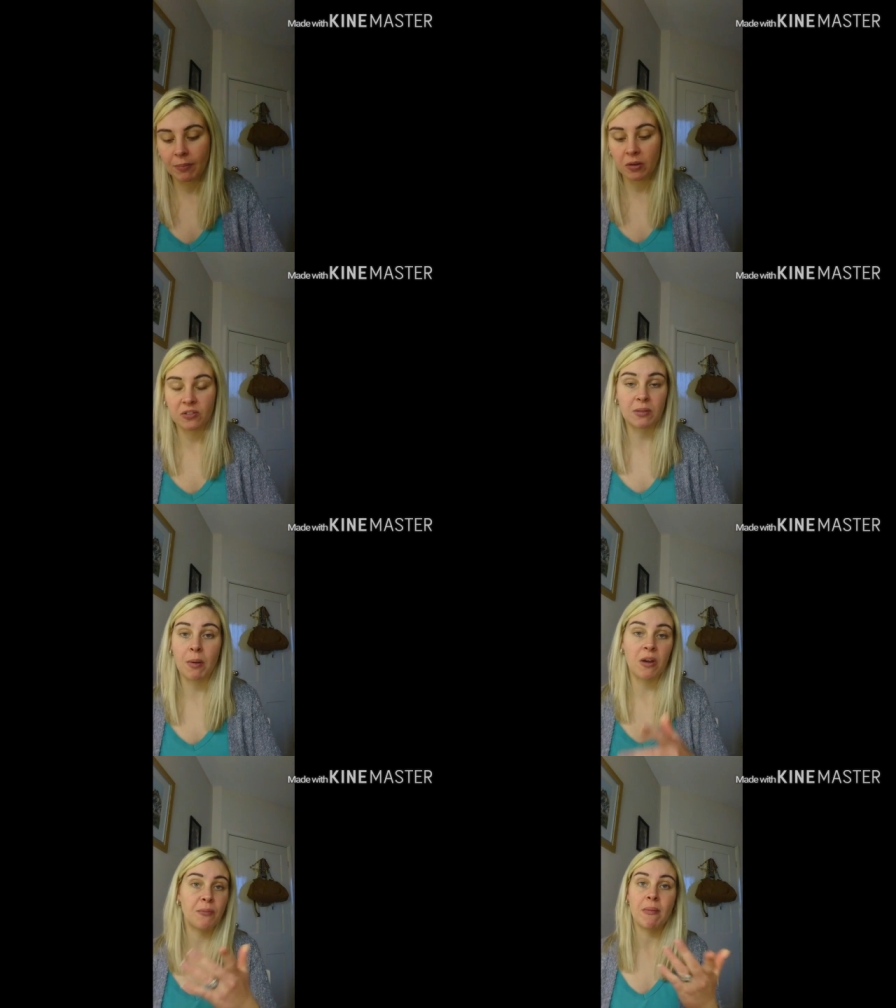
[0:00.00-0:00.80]
because they
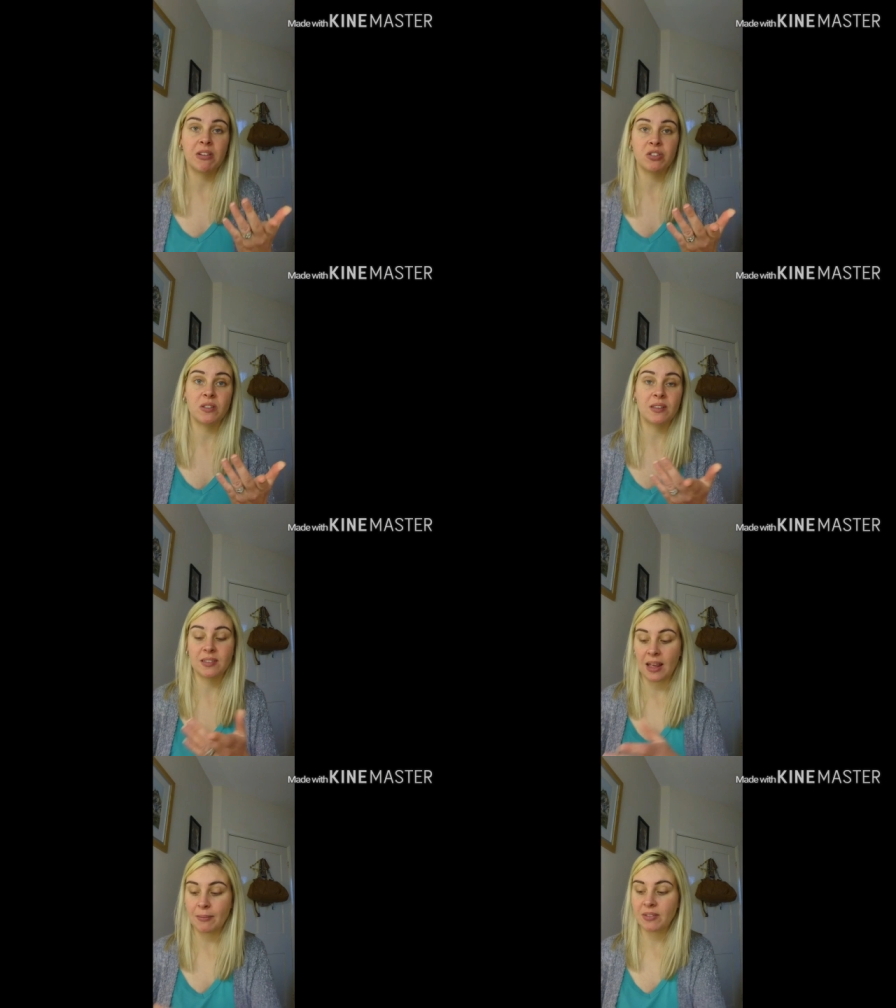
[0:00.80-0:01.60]
both measured the
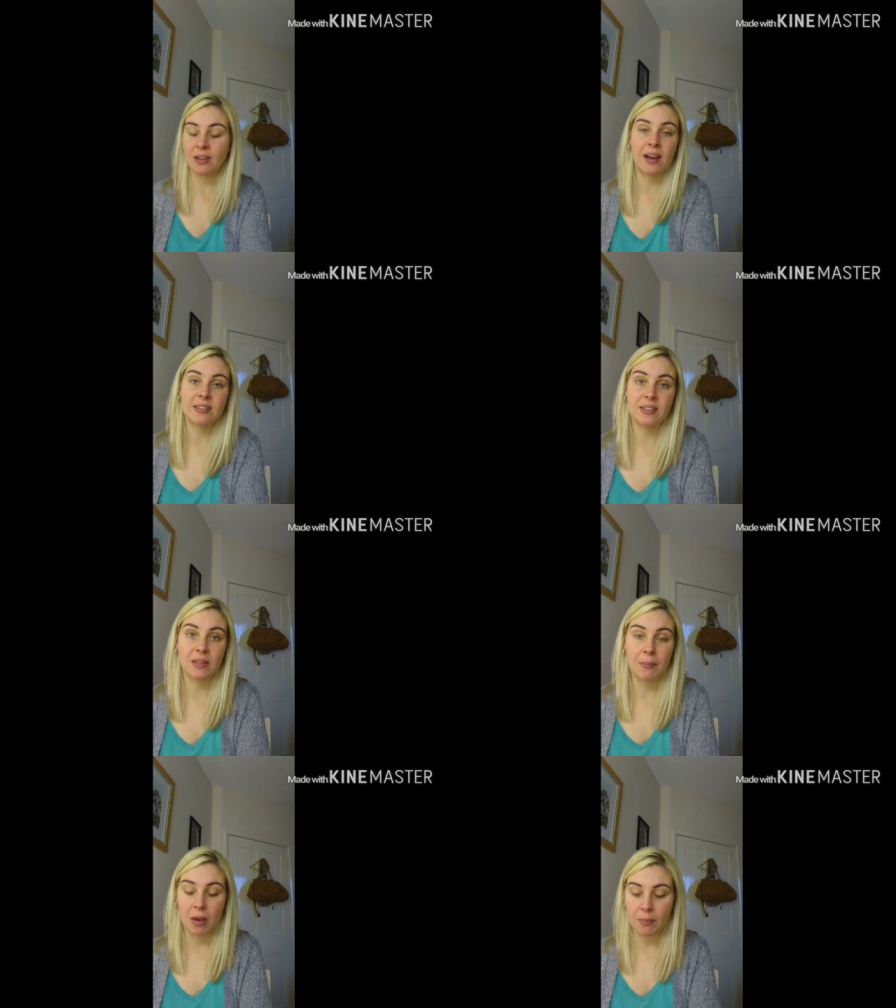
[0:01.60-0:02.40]
same size at
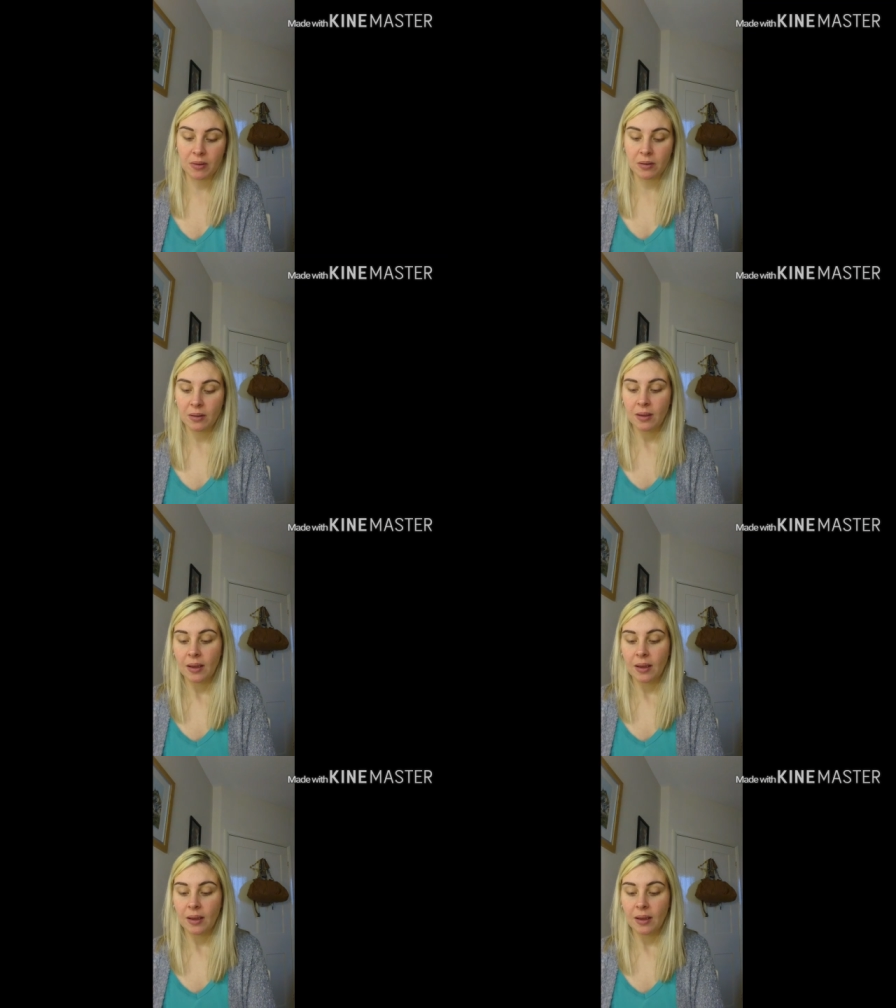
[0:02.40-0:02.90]
the moment.